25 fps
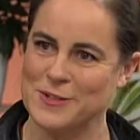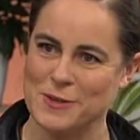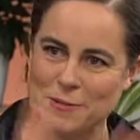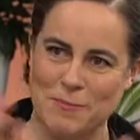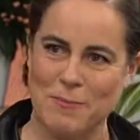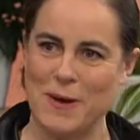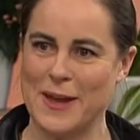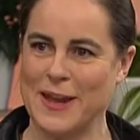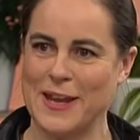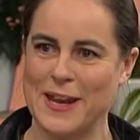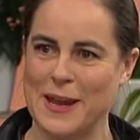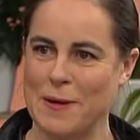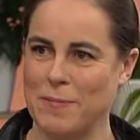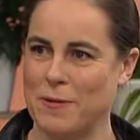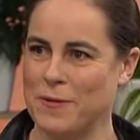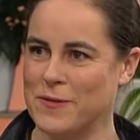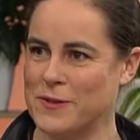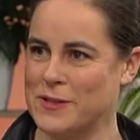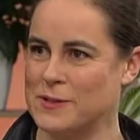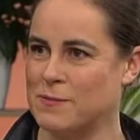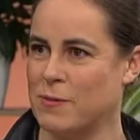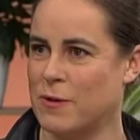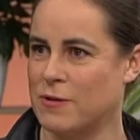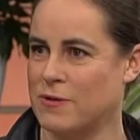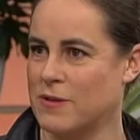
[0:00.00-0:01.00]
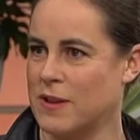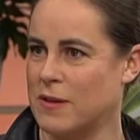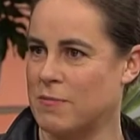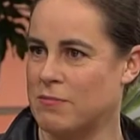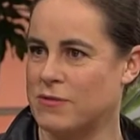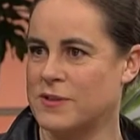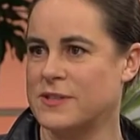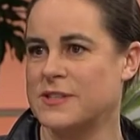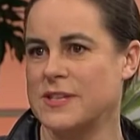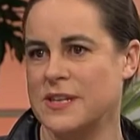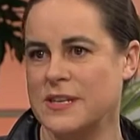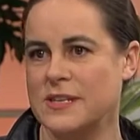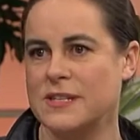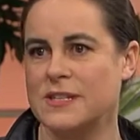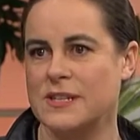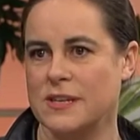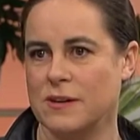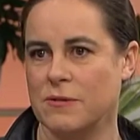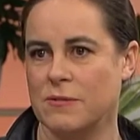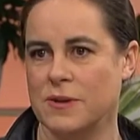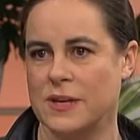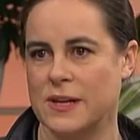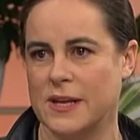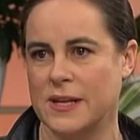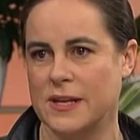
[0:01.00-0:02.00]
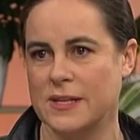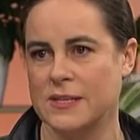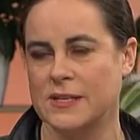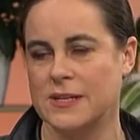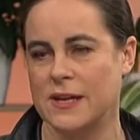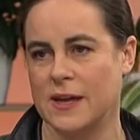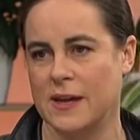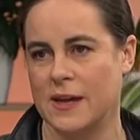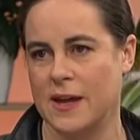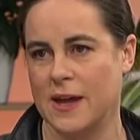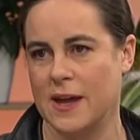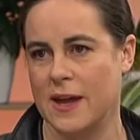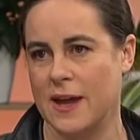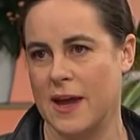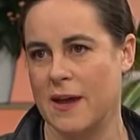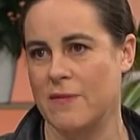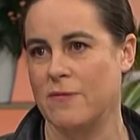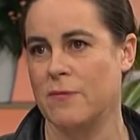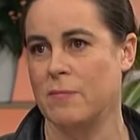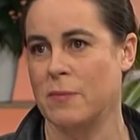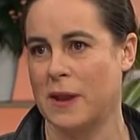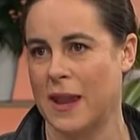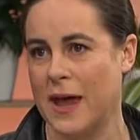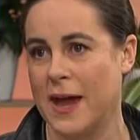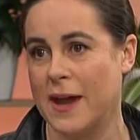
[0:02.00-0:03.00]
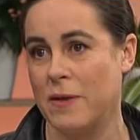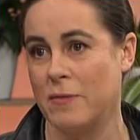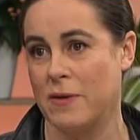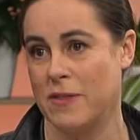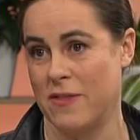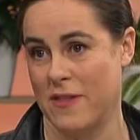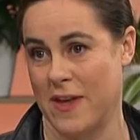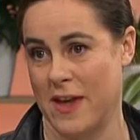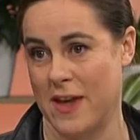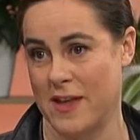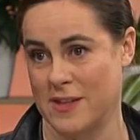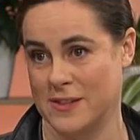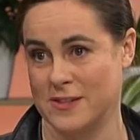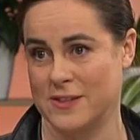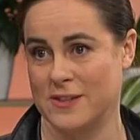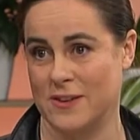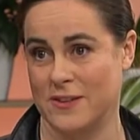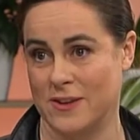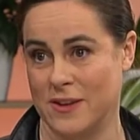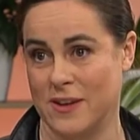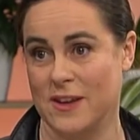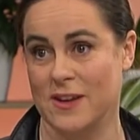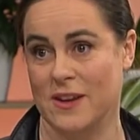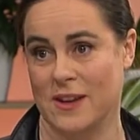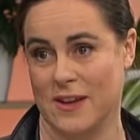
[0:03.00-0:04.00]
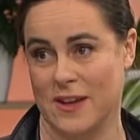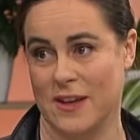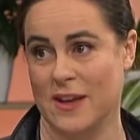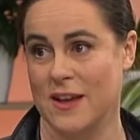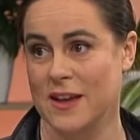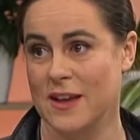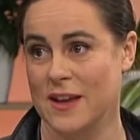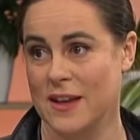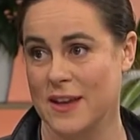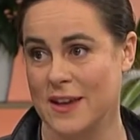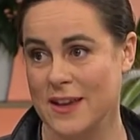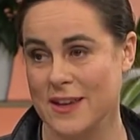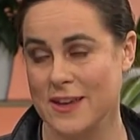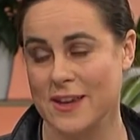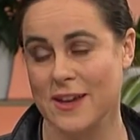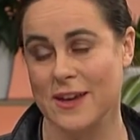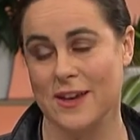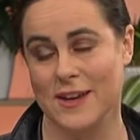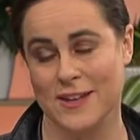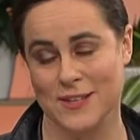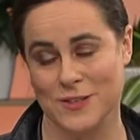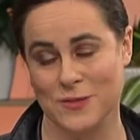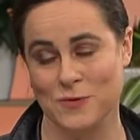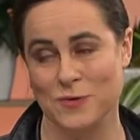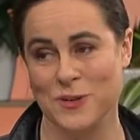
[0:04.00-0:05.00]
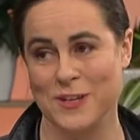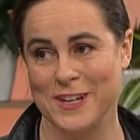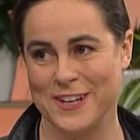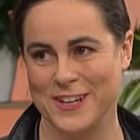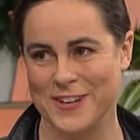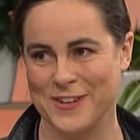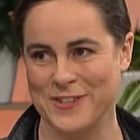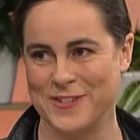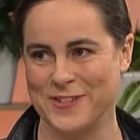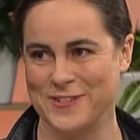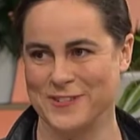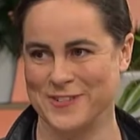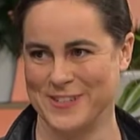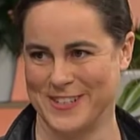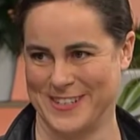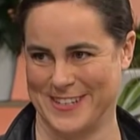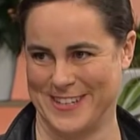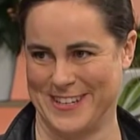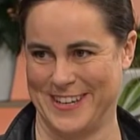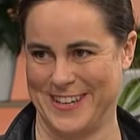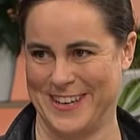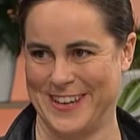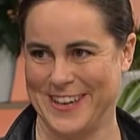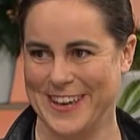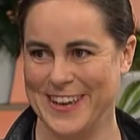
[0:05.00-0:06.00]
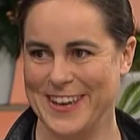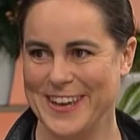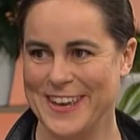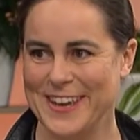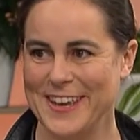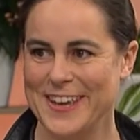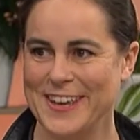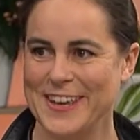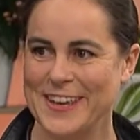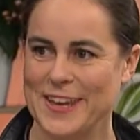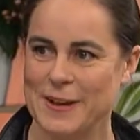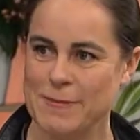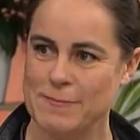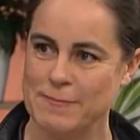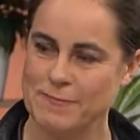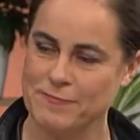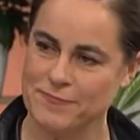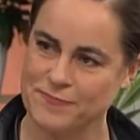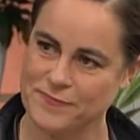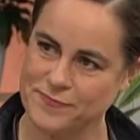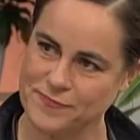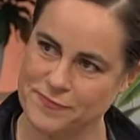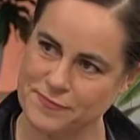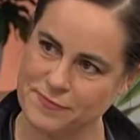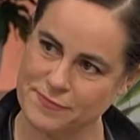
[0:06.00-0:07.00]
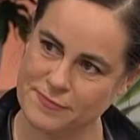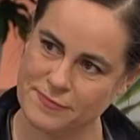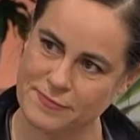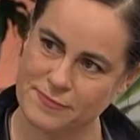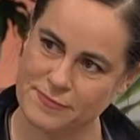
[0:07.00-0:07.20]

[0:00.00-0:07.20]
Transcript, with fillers: just sort of make it up on the spot no. and then present it. We need to yeah. have a play with that. Oh, so oh, that's going to be fun. Yeah, it's, it's going to really be cool. quite an experience. Now there's yeah. another show